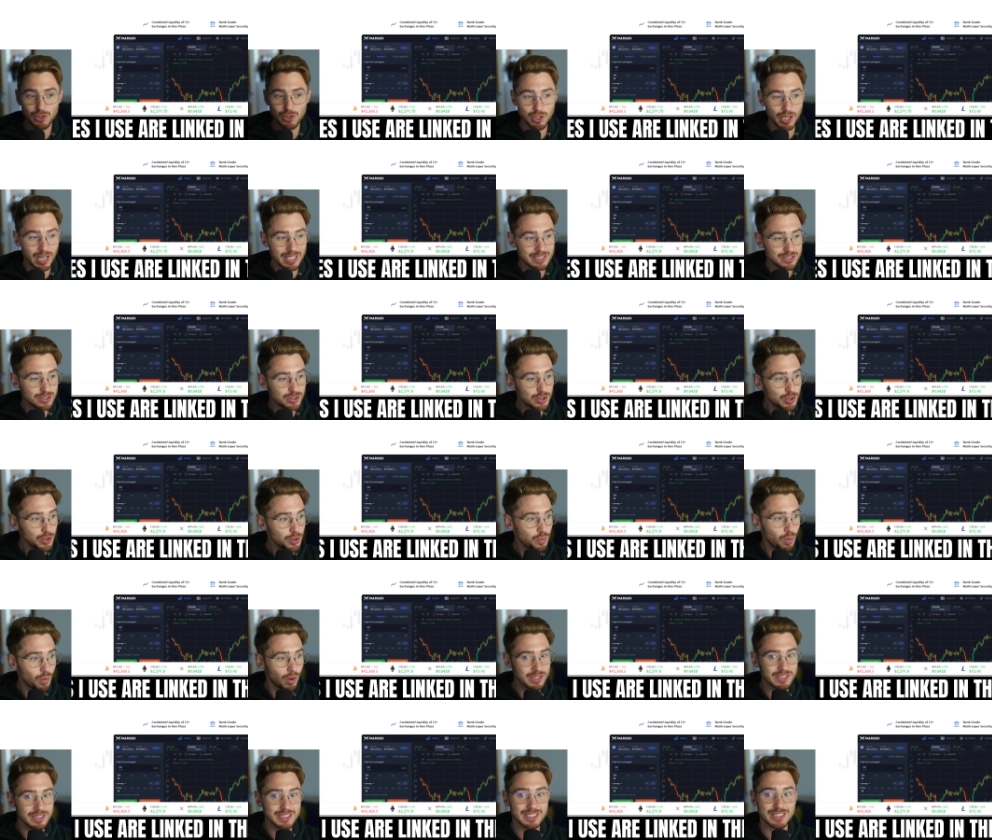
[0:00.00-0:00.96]
If you guys do
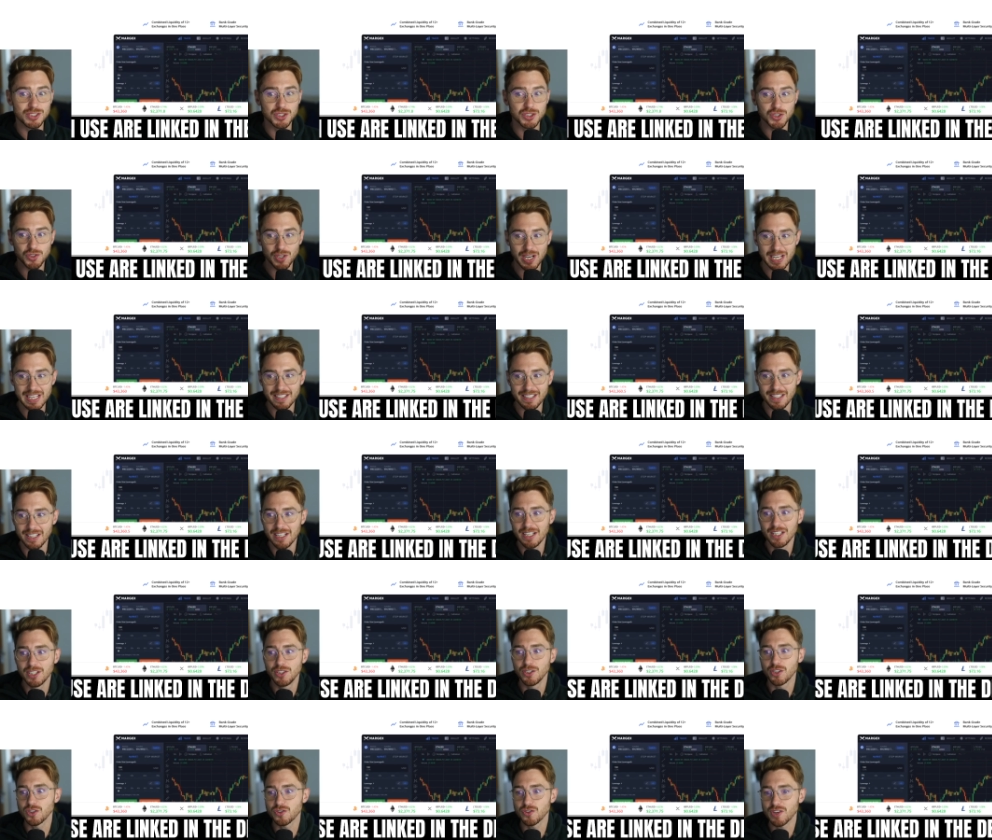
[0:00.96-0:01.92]
want to trade,
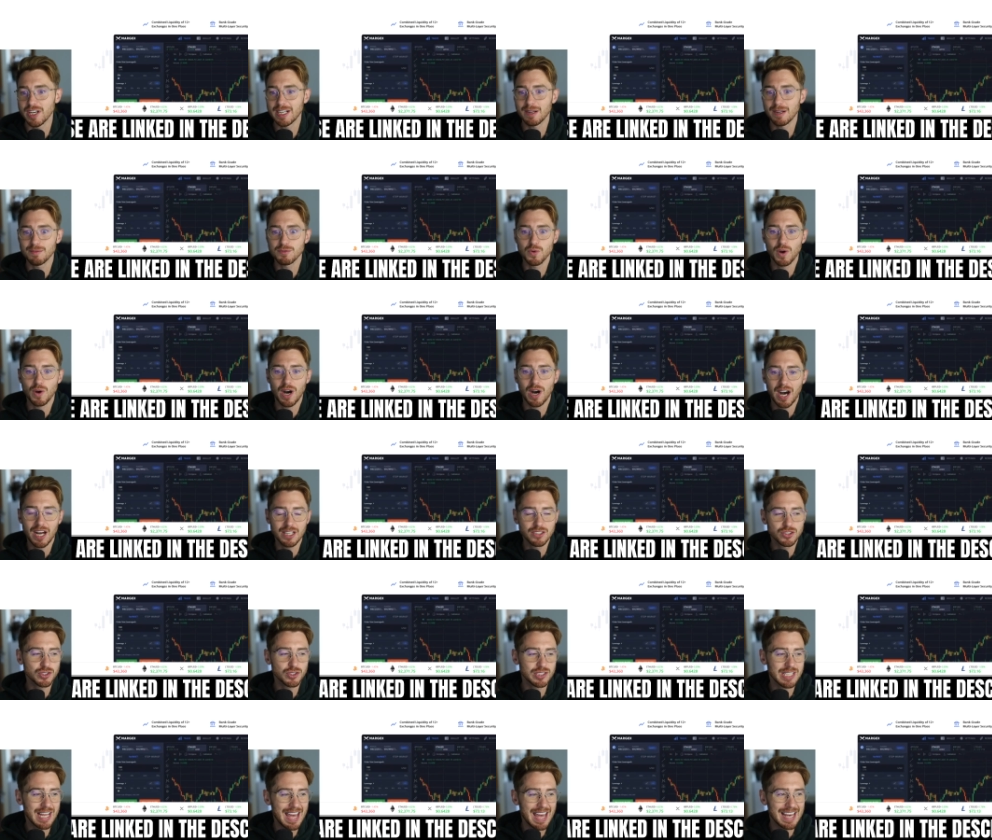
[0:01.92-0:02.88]
you can trade up to
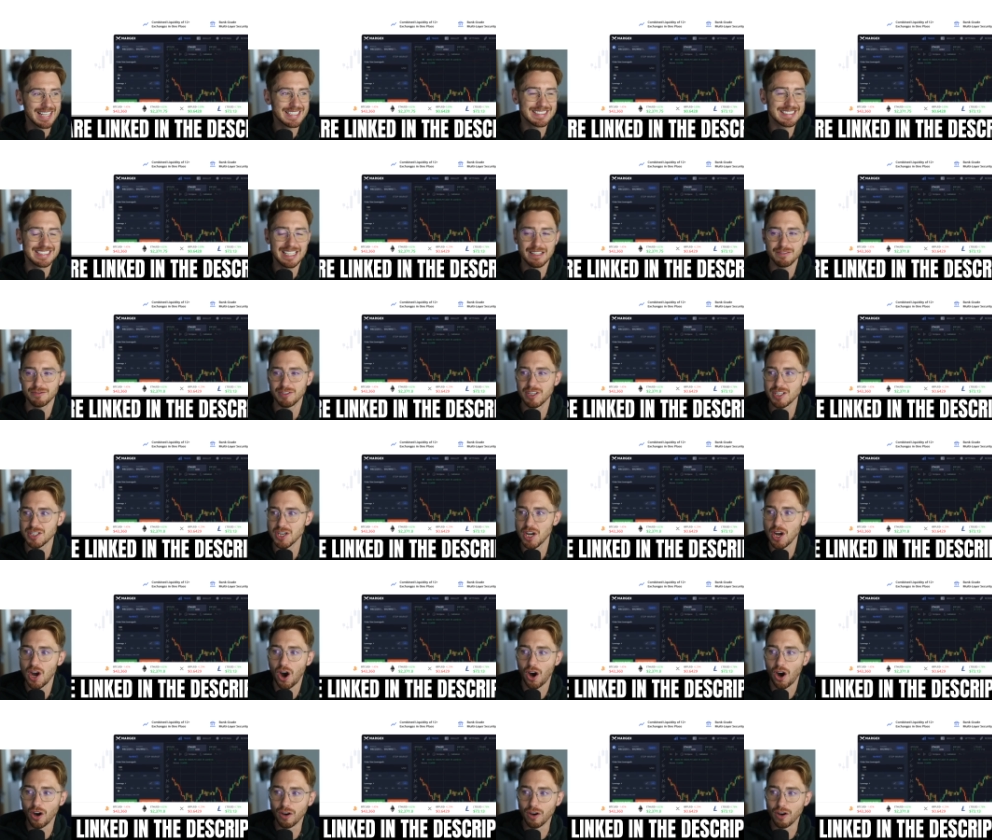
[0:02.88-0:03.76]
100x leverage